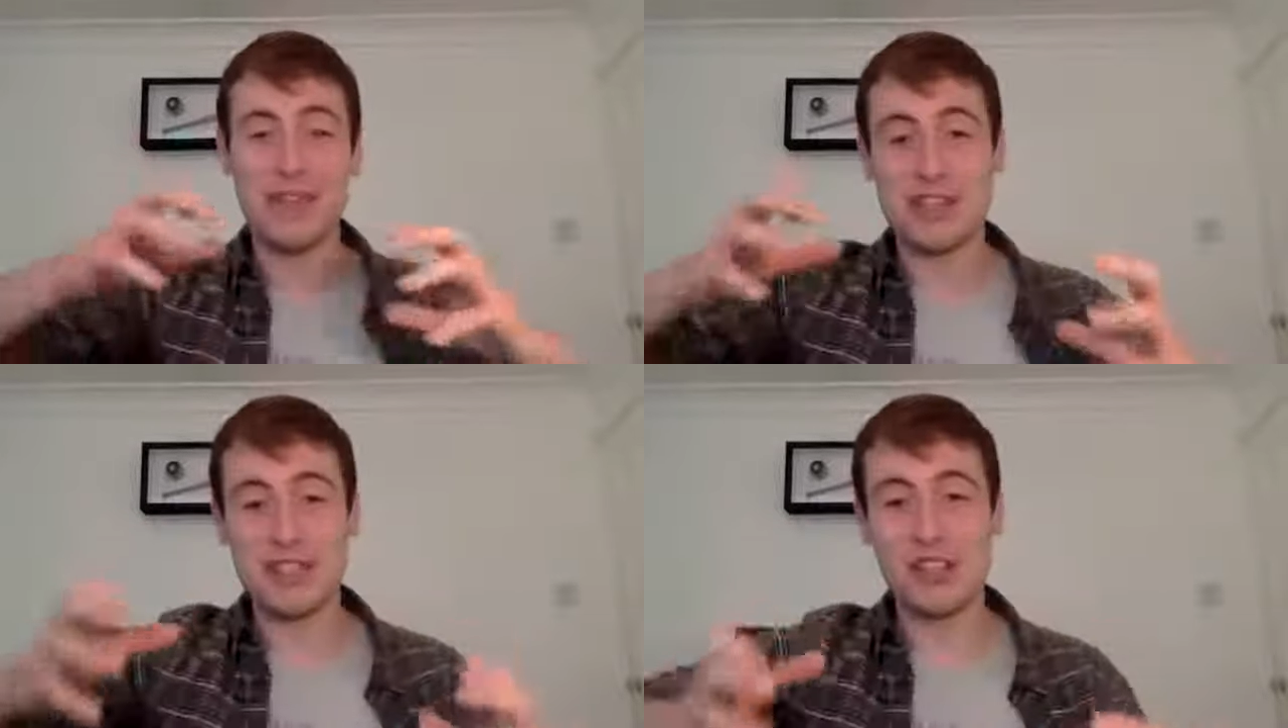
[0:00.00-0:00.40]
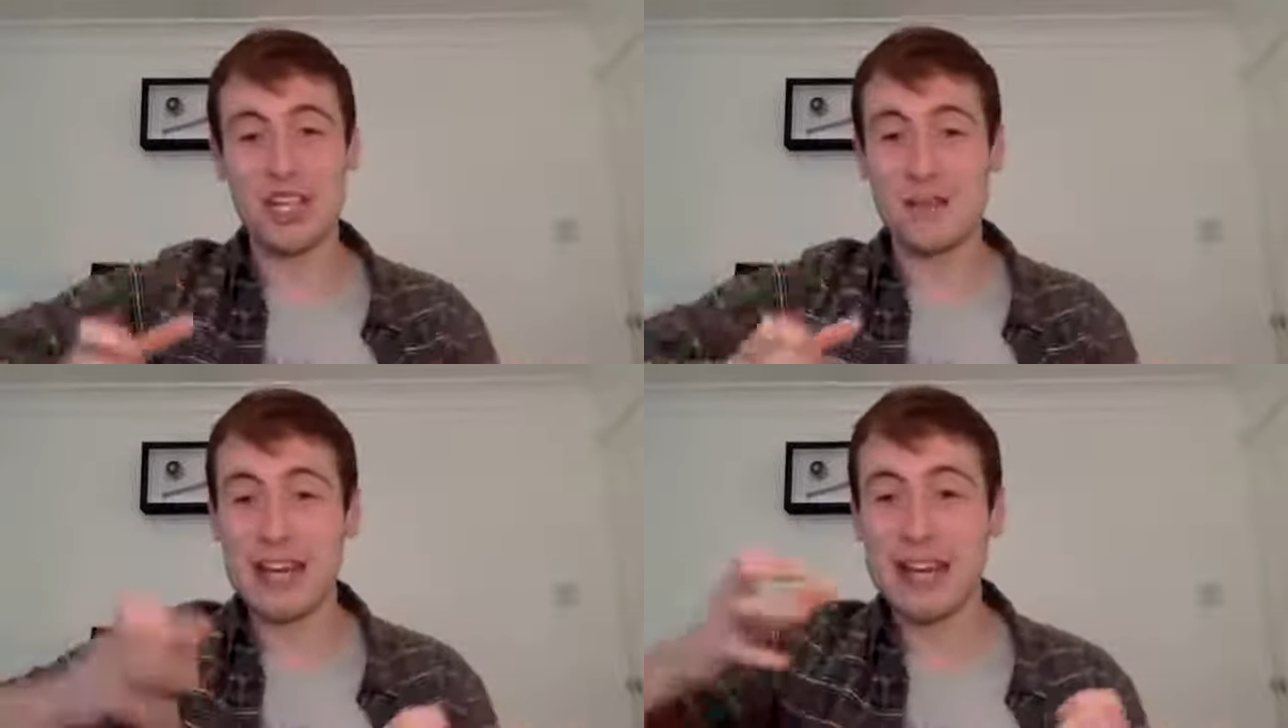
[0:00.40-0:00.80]
it's just
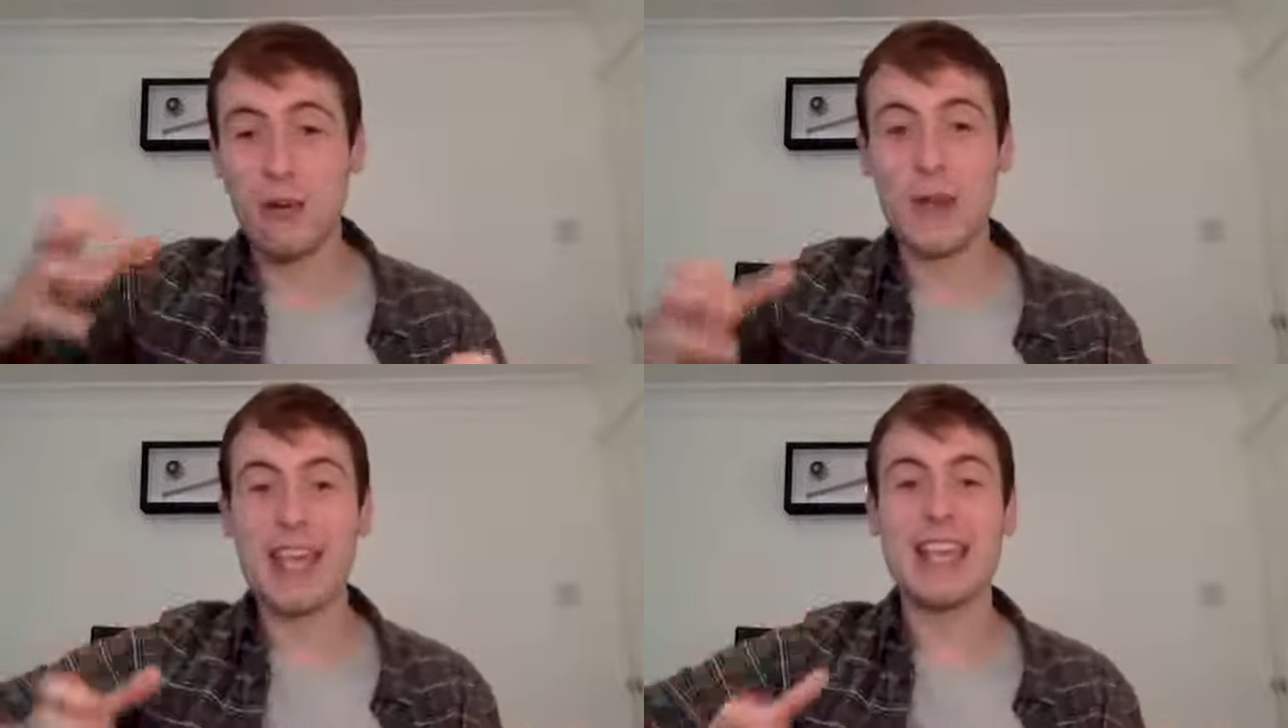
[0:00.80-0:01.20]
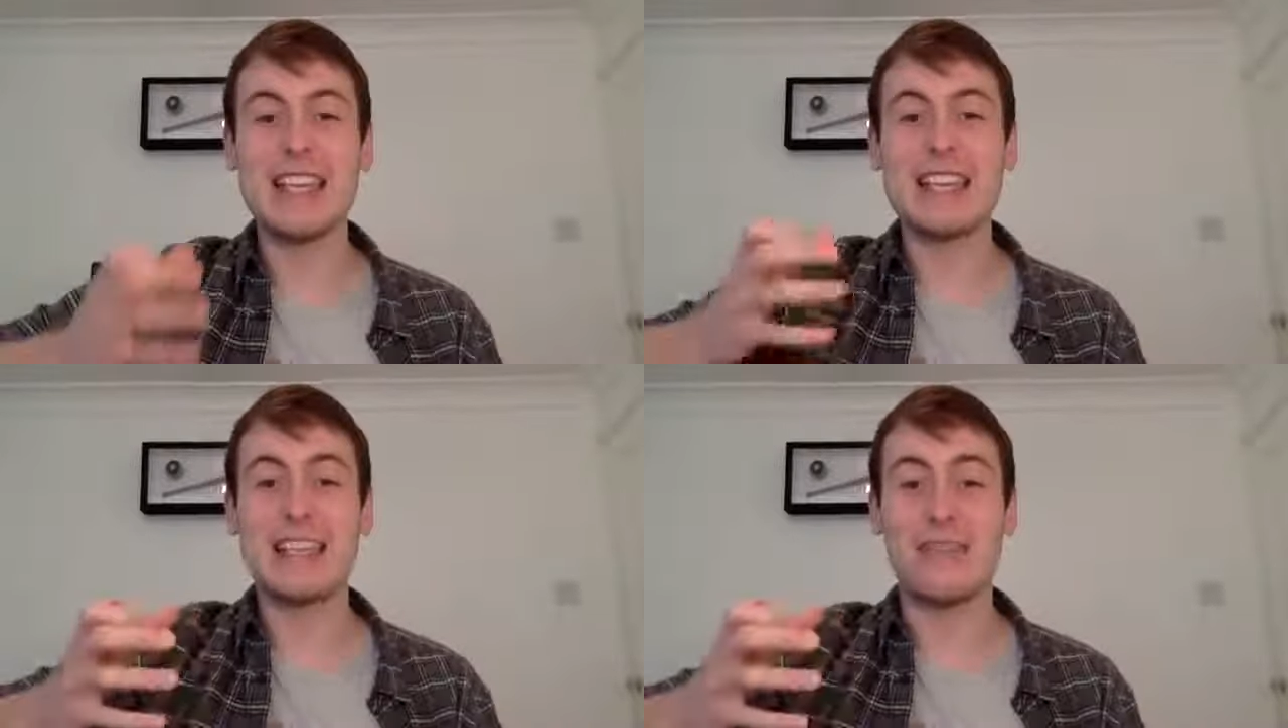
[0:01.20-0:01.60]
going to be a little bit
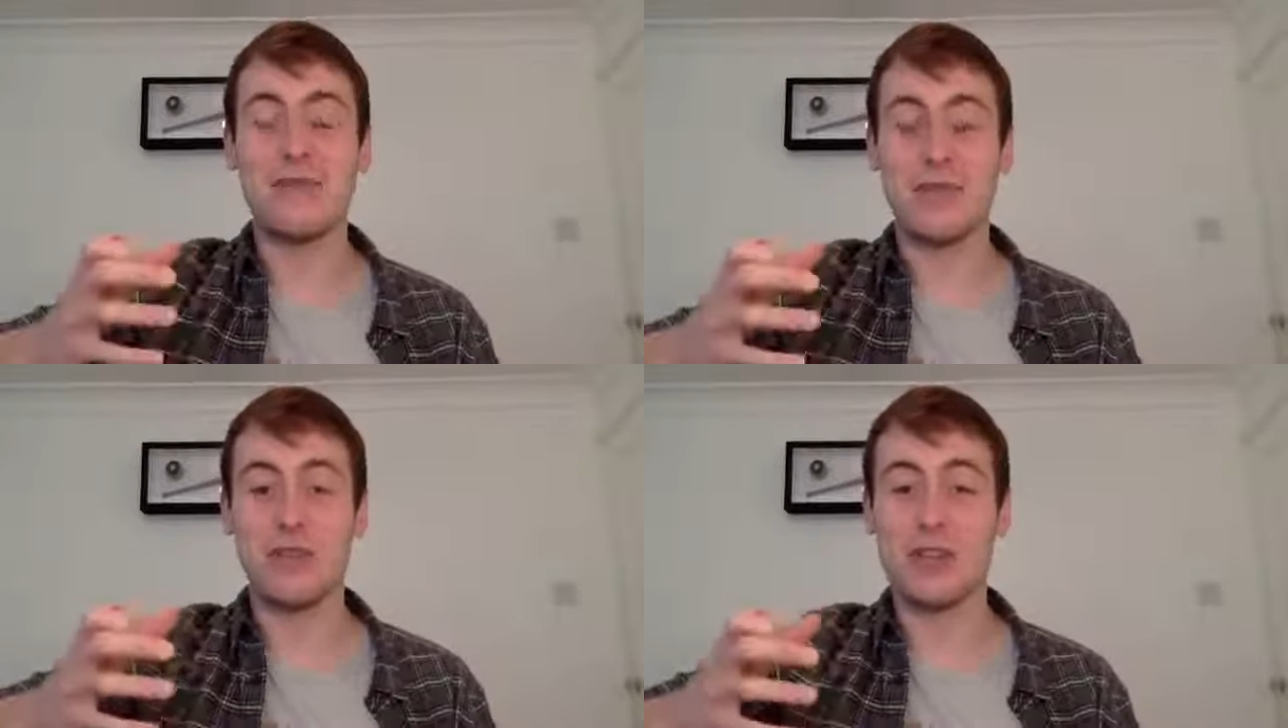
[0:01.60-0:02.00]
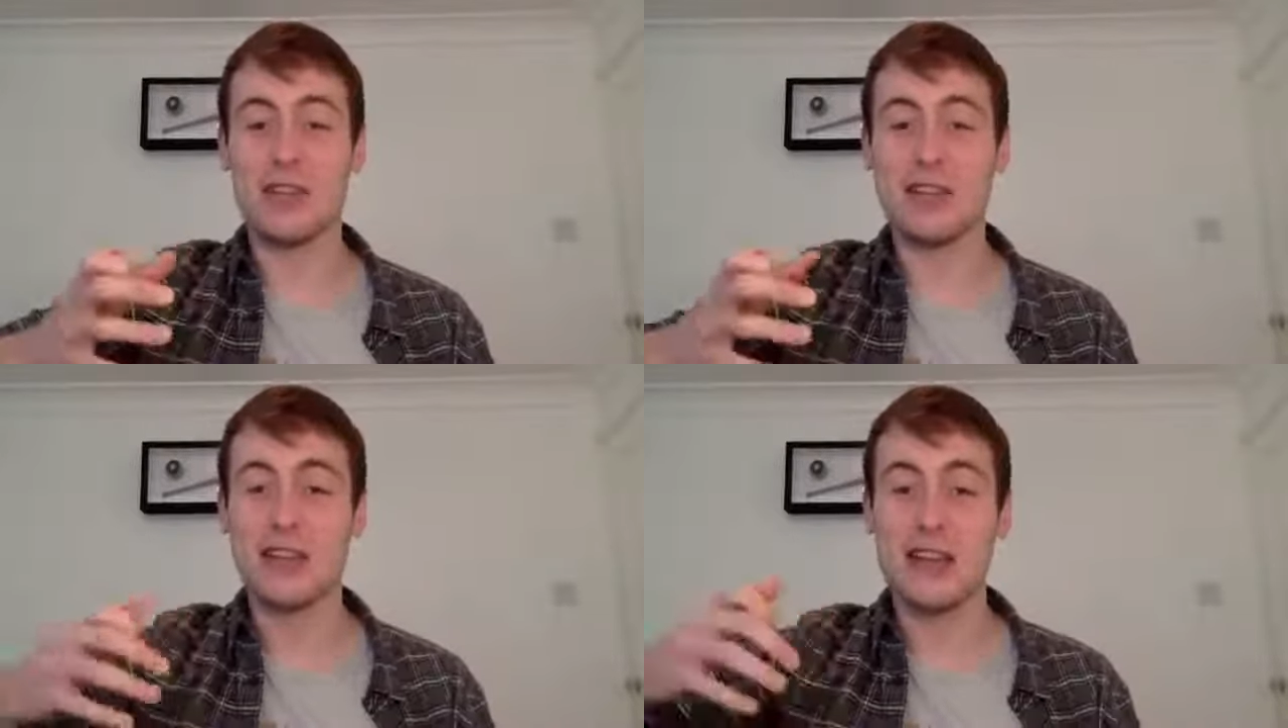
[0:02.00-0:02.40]
easier for
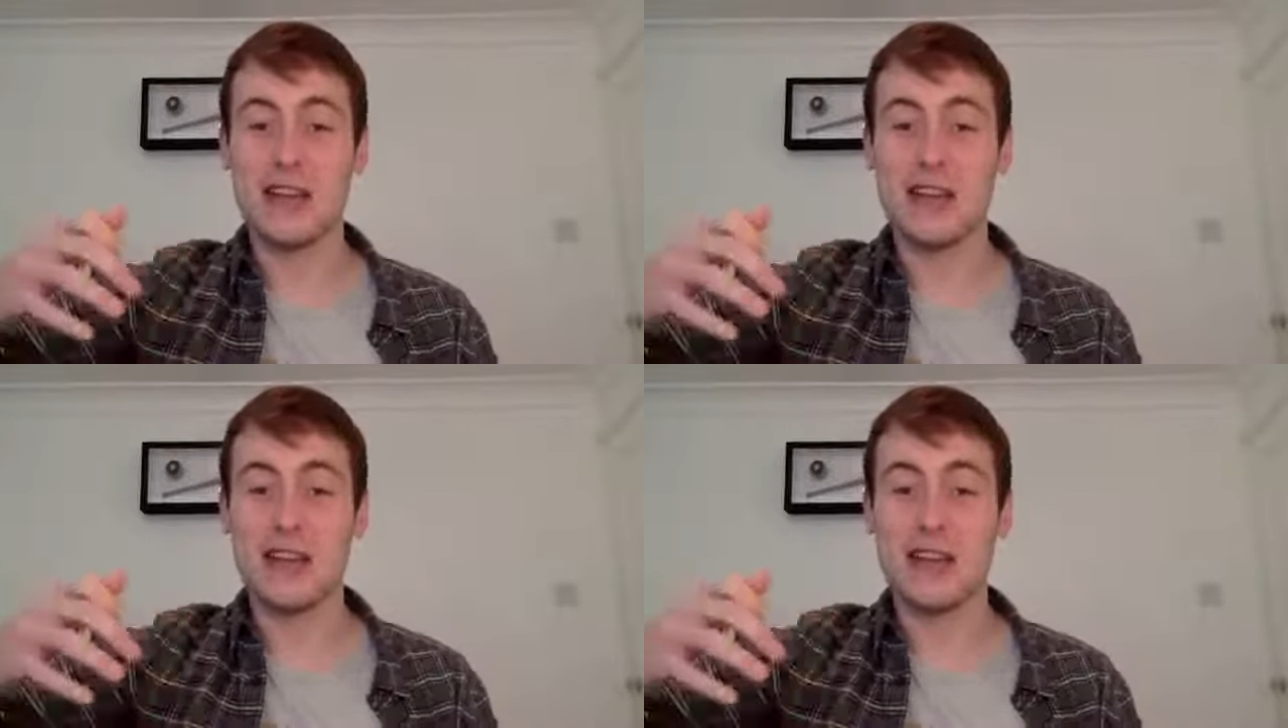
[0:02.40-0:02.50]
us